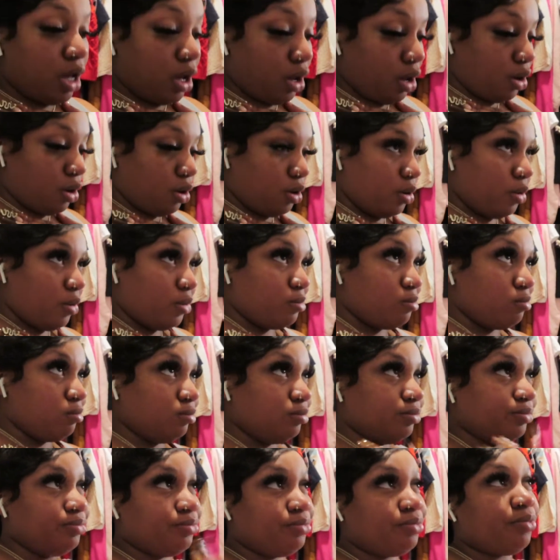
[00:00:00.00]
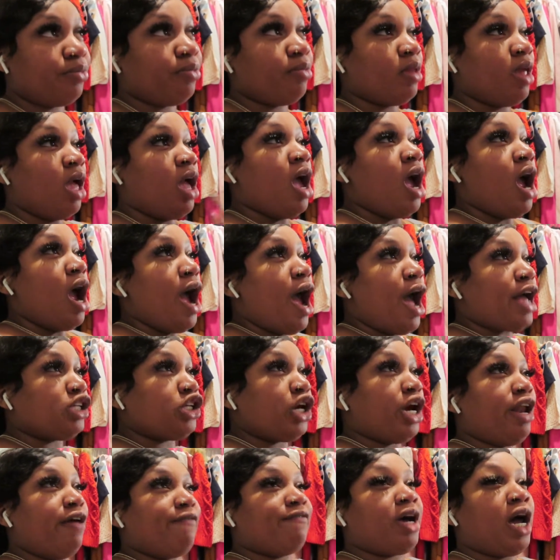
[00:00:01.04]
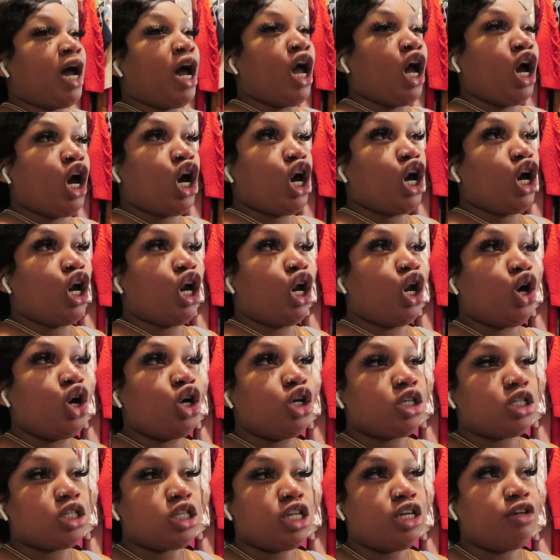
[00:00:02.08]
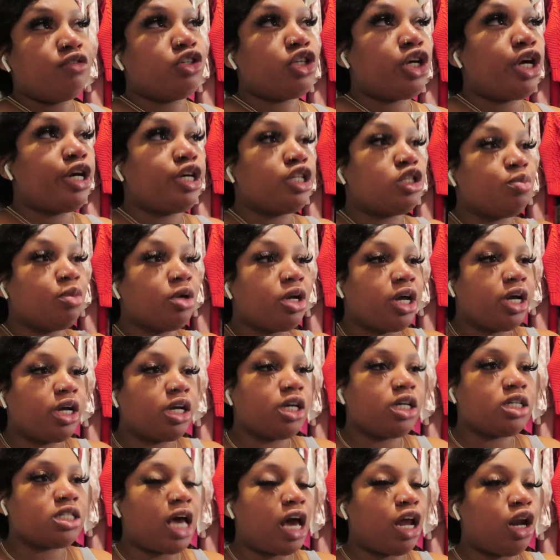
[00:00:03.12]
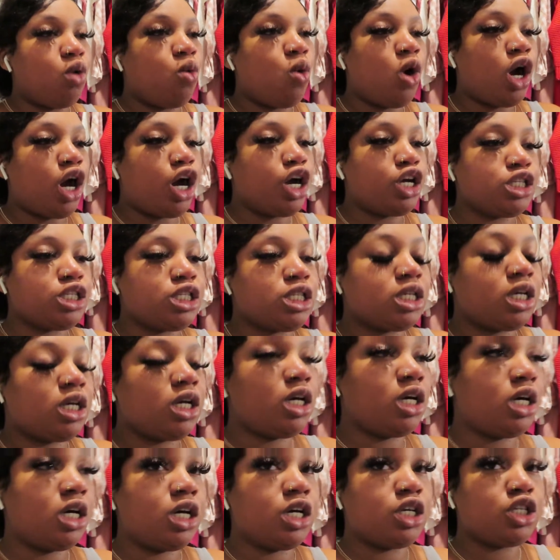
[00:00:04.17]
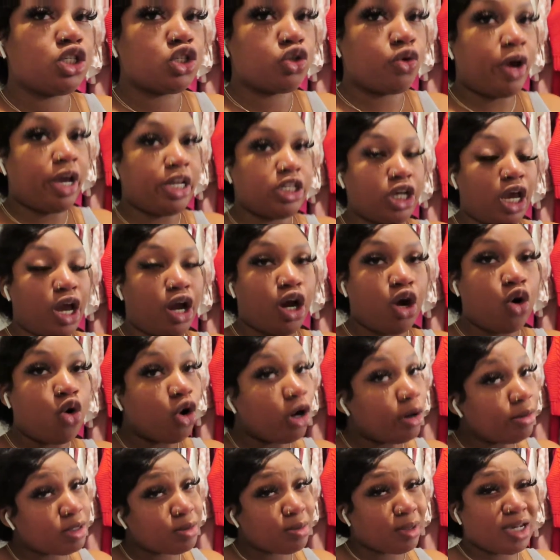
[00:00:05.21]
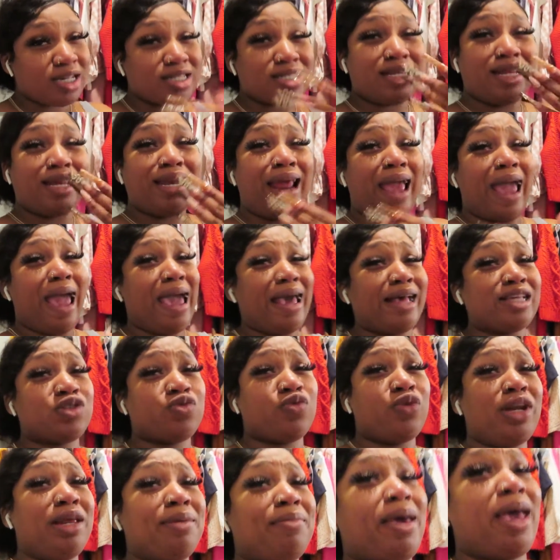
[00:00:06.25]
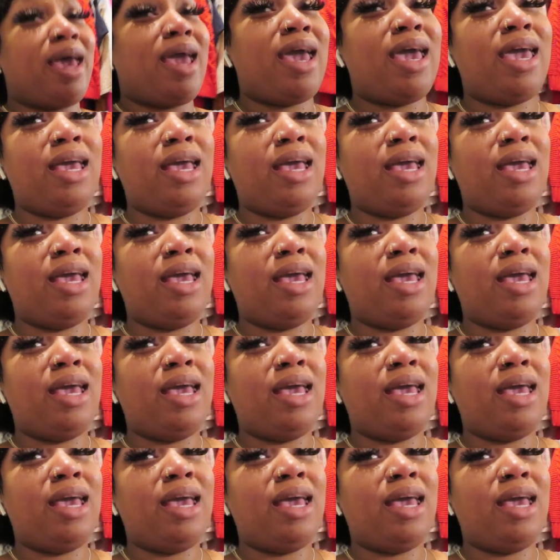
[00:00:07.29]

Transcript: So I try to find her long sleeve shirts because I don't want her to scratch at her arms because London has really bad